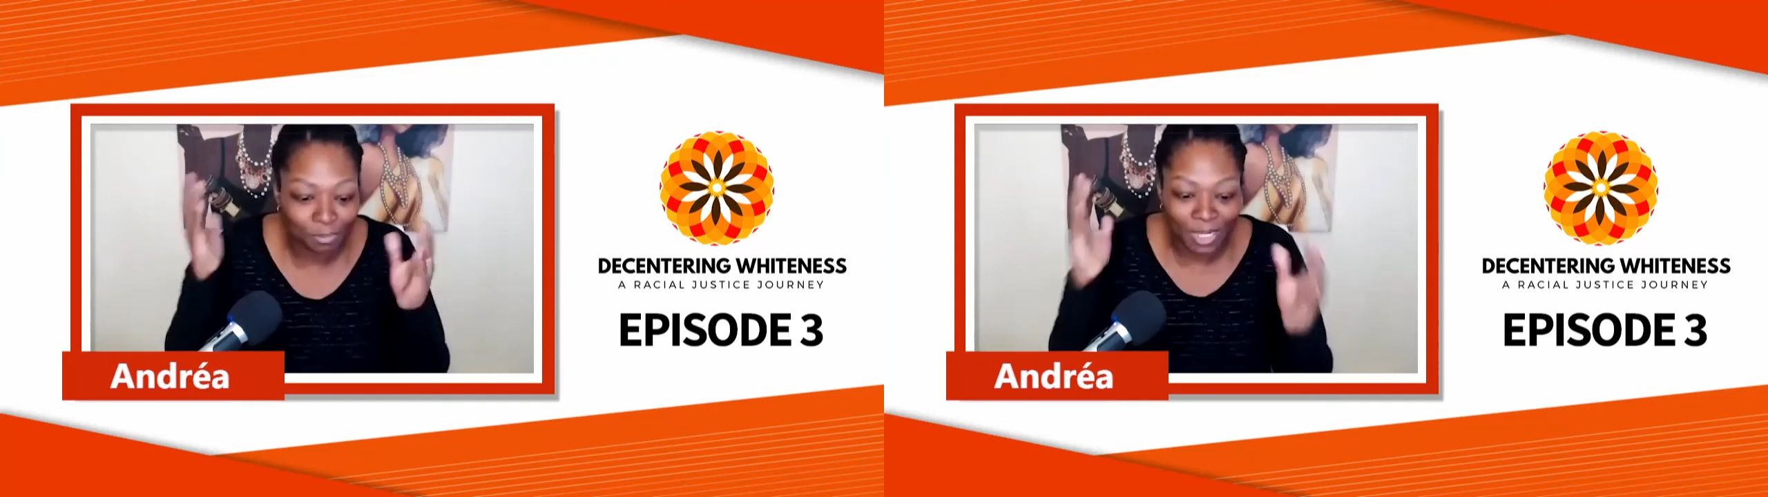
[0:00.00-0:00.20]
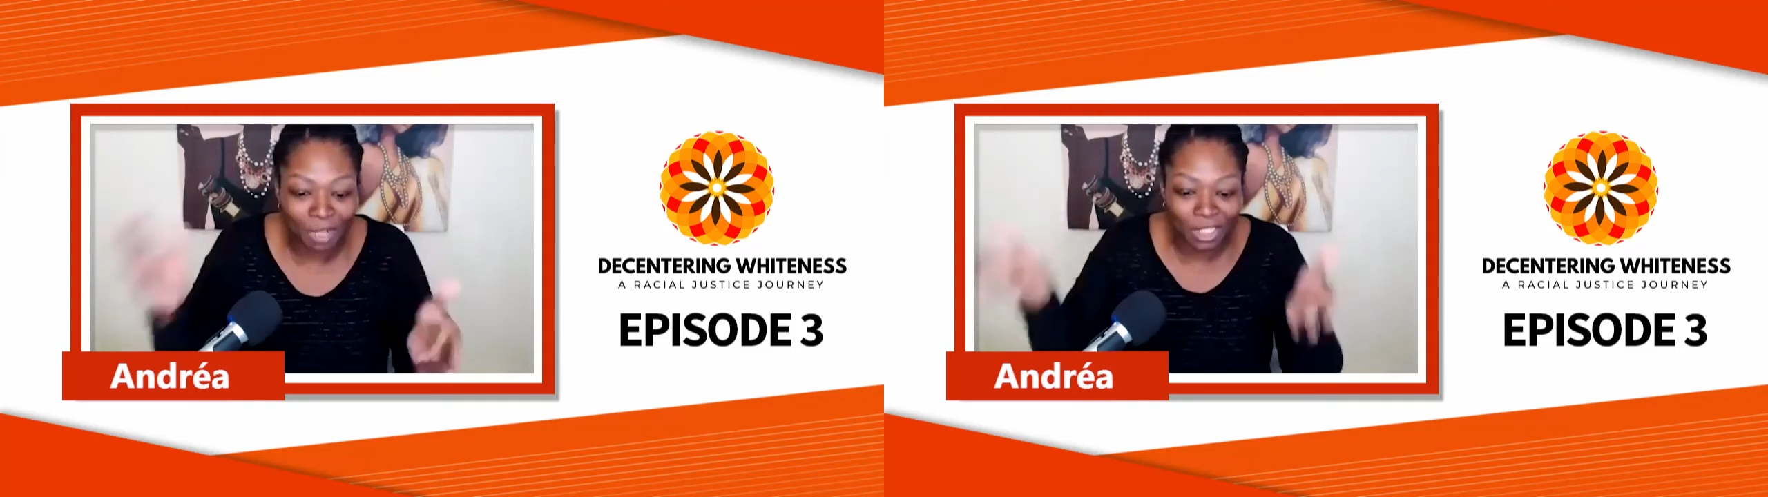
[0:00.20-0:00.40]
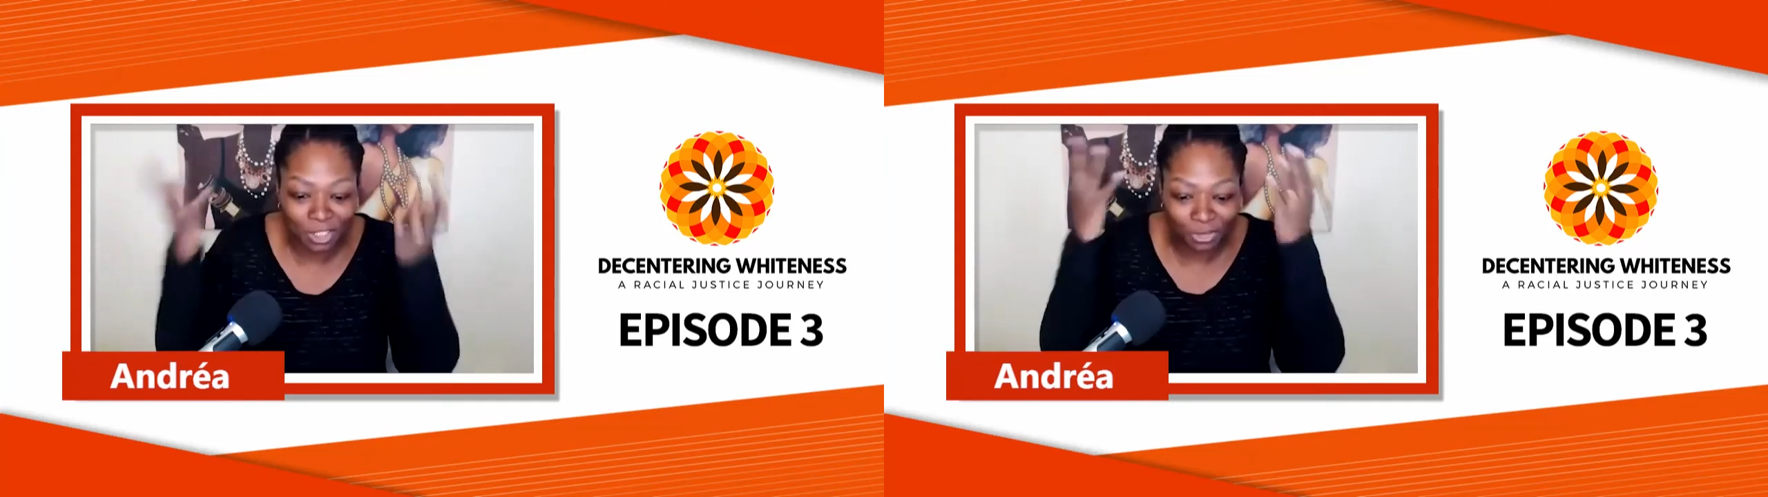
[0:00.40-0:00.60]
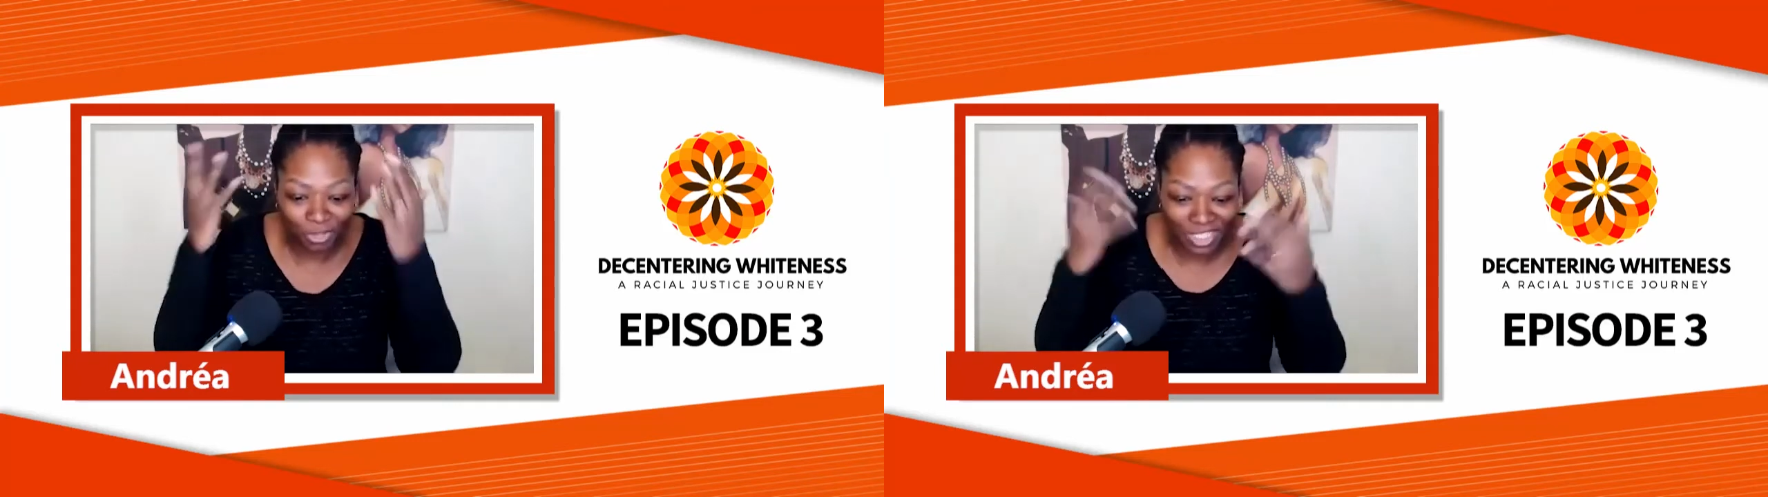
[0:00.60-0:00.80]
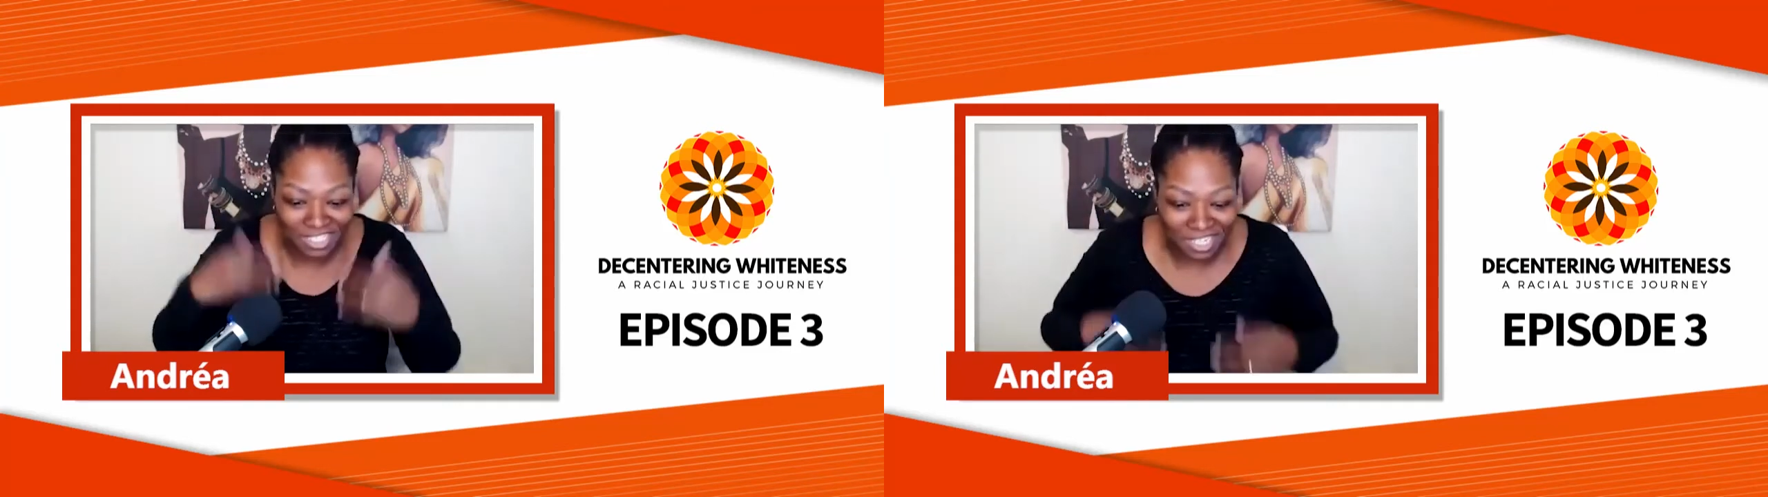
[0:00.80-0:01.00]
But I'll let you
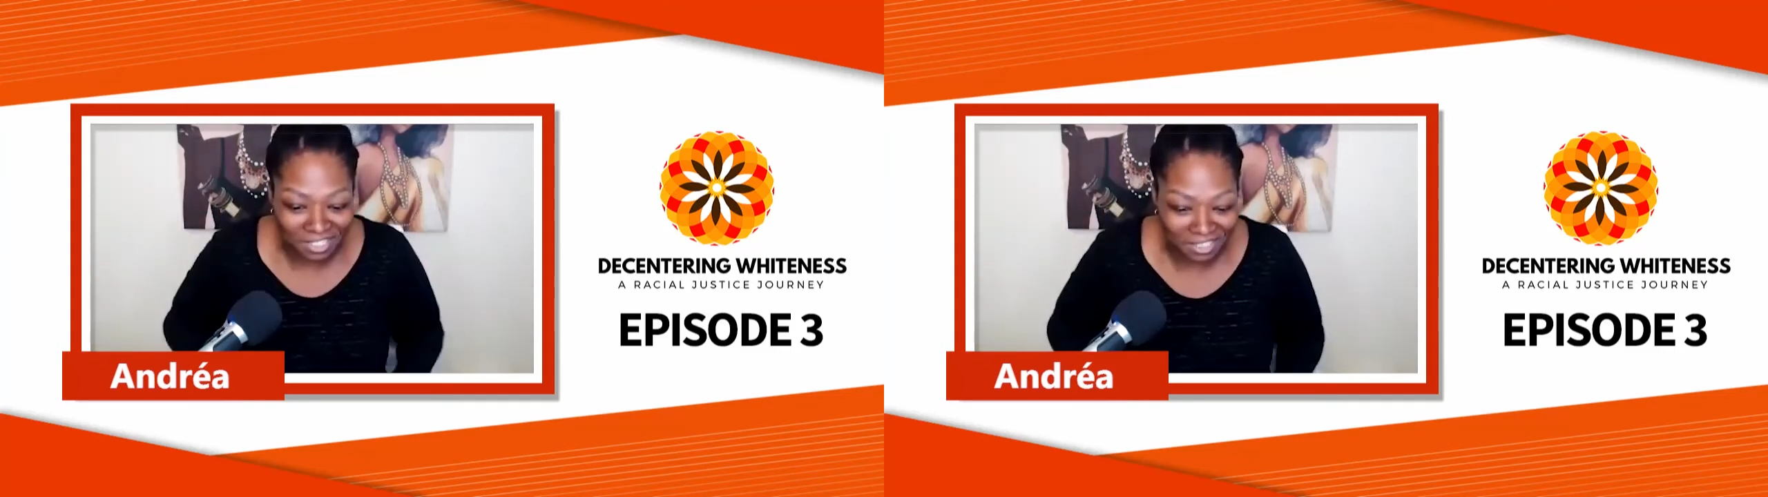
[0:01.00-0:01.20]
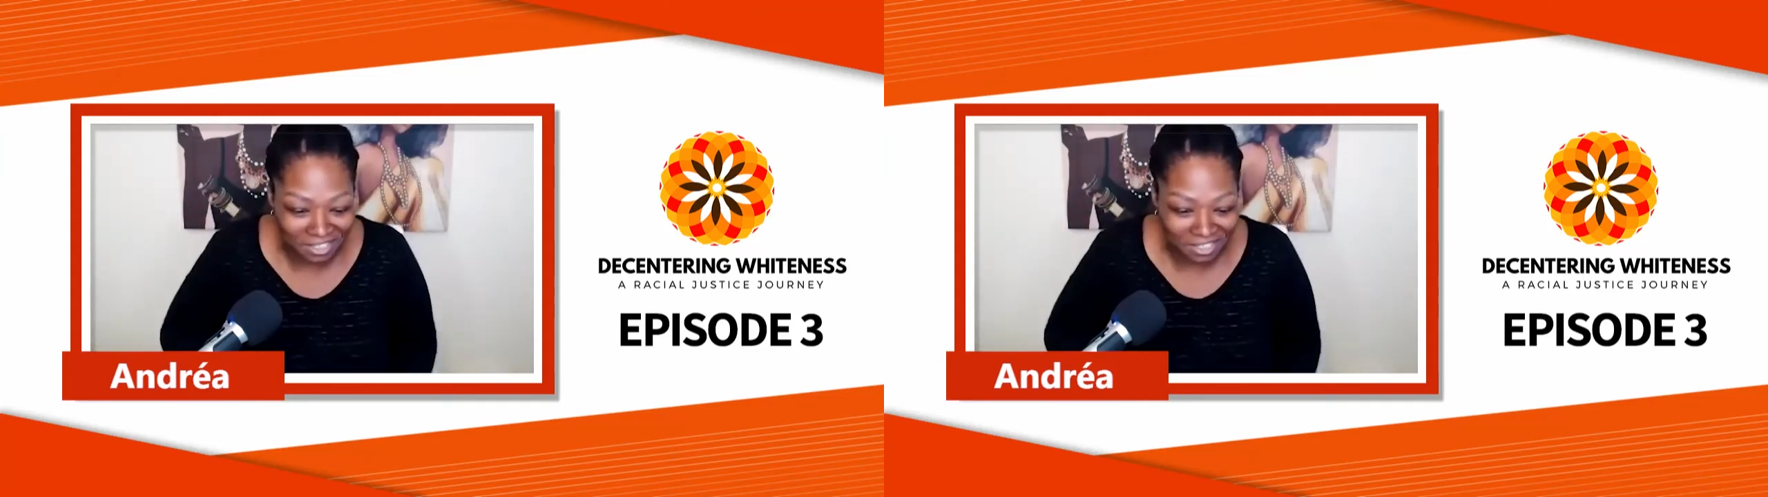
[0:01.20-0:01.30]
finish telling